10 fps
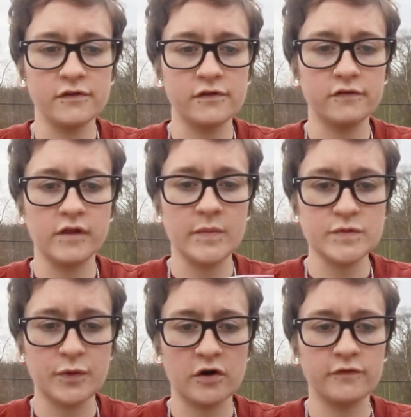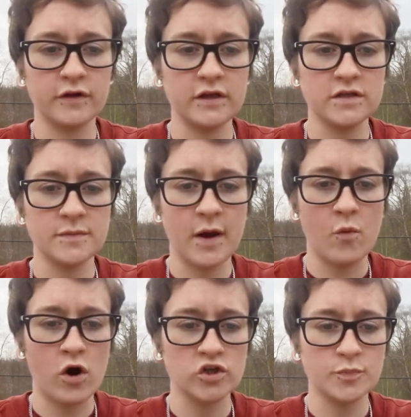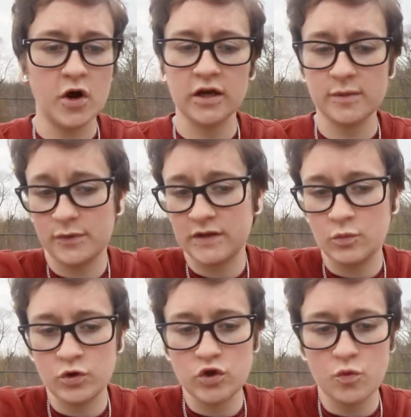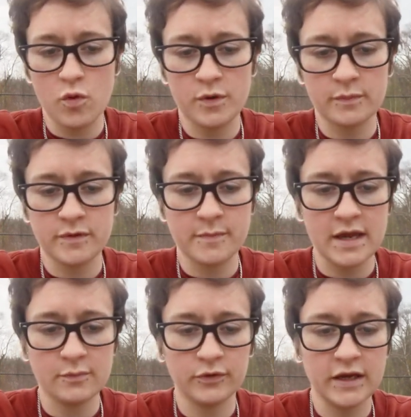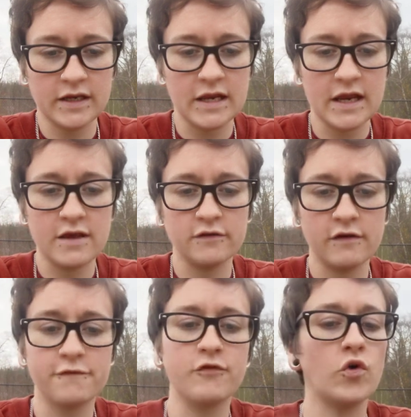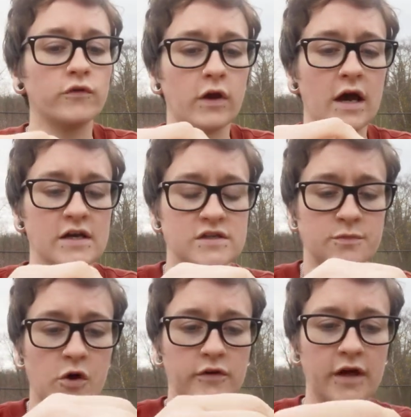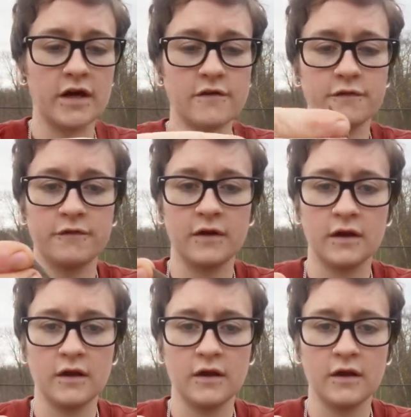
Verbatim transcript: This slips perfectly into my watch pocket, but then when you open up the main blade, it is a full-size small knife.